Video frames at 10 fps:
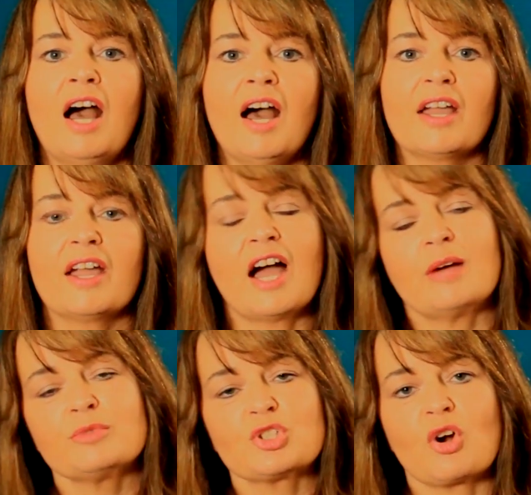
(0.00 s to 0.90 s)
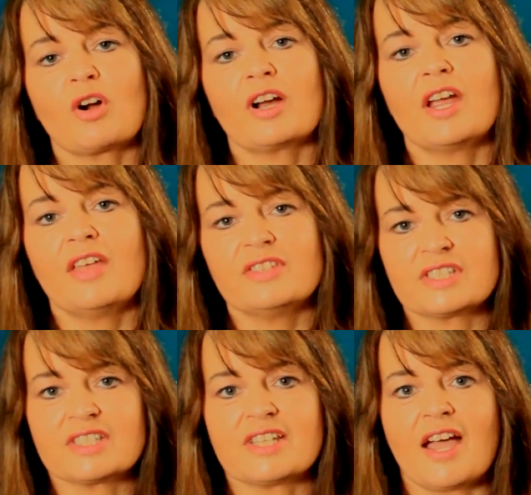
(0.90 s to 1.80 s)
Hi, I'm Shar and
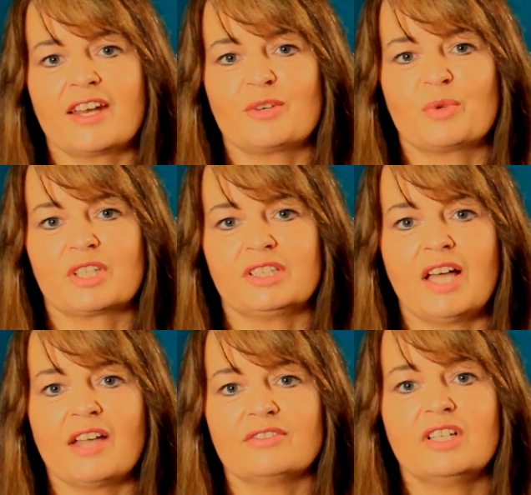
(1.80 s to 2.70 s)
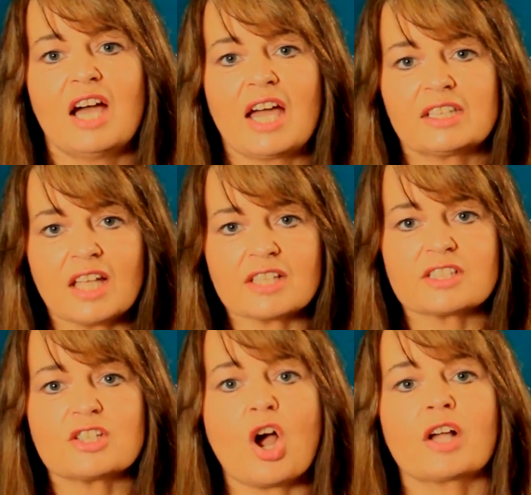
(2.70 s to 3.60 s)
this is Dieting with a Life. I'd like
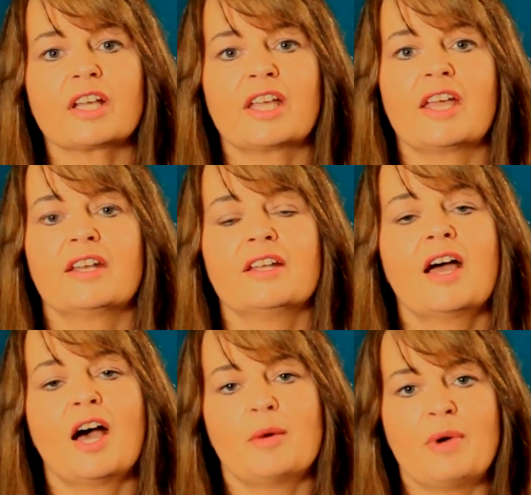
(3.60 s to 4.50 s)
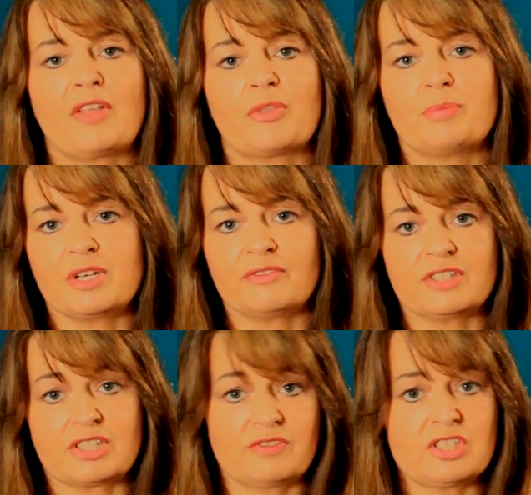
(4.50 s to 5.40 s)
to talk again about the
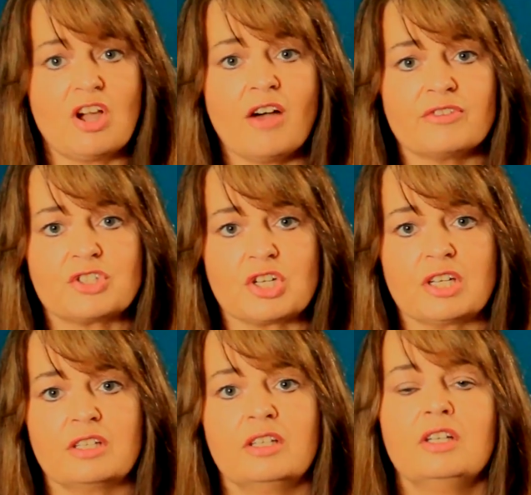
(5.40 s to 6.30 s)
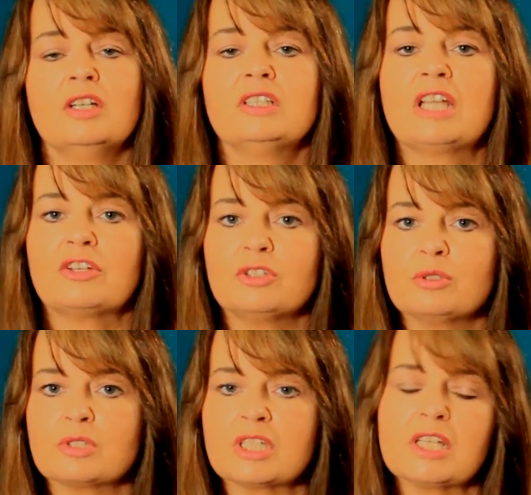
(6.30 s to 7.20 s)
benefits of autophagy. Now
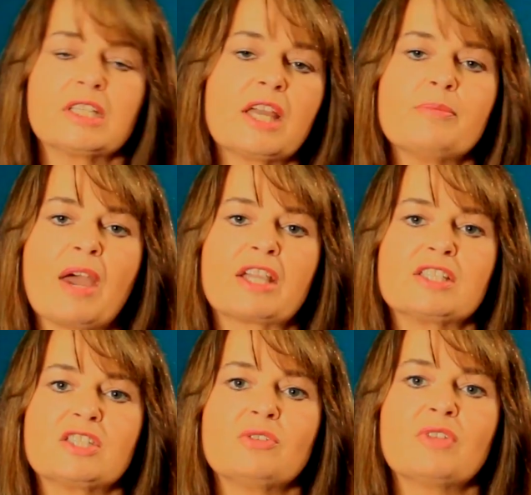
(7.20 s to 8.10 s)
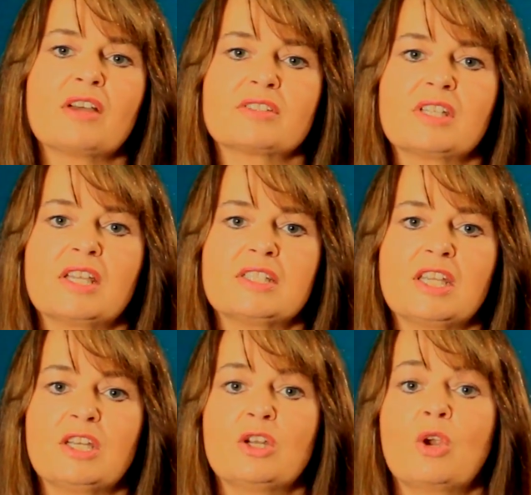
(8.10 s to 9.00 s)
UCLA back in
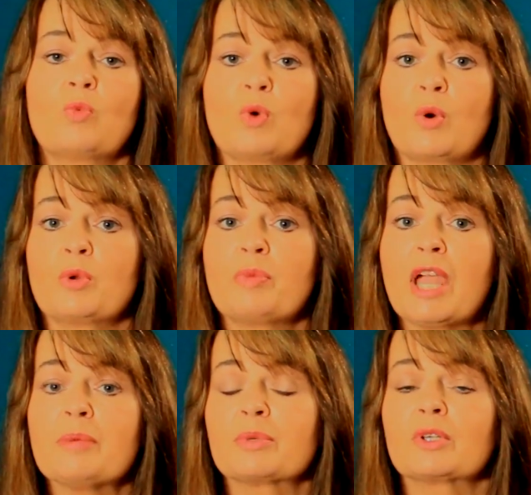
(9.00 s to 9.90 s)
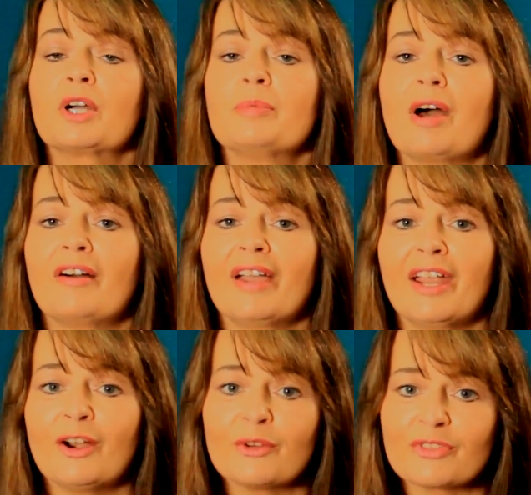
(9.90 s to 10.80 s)
2018 wrote a paper about
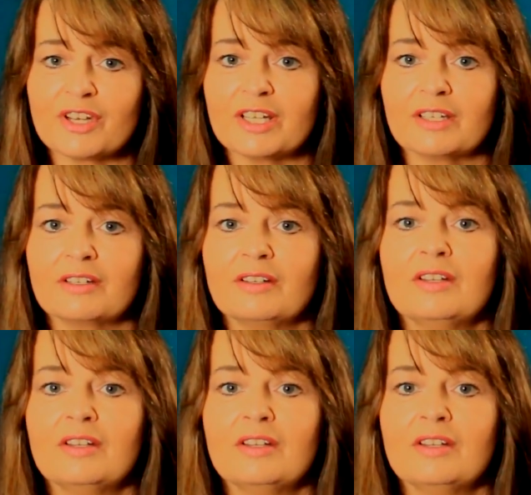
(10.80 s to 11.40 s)
hair thinning.